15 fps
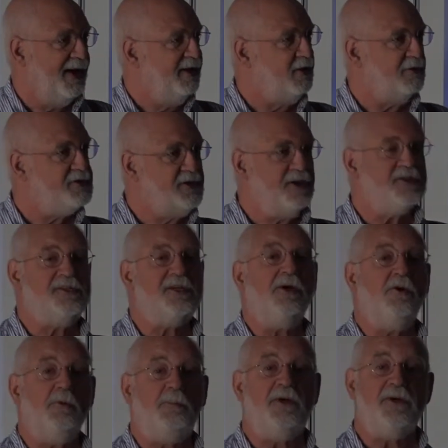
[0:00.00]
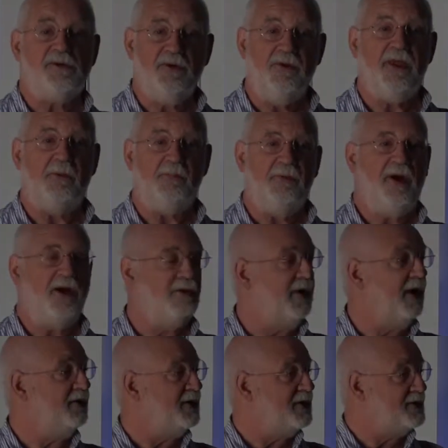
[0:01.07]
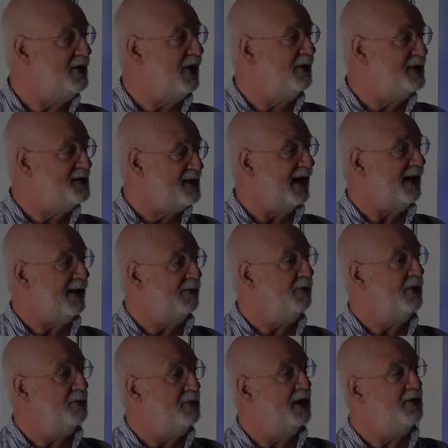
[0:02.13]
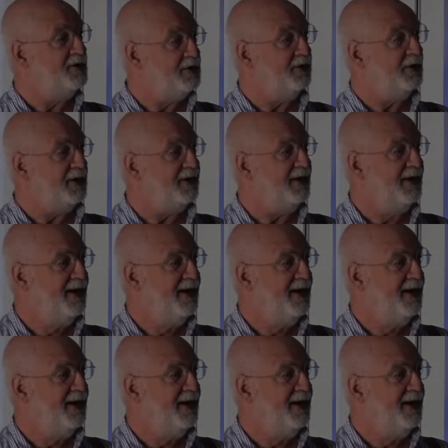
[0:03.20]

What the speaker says: There isn't a single person on that parade ground who doesn't know exactly what the men are doing.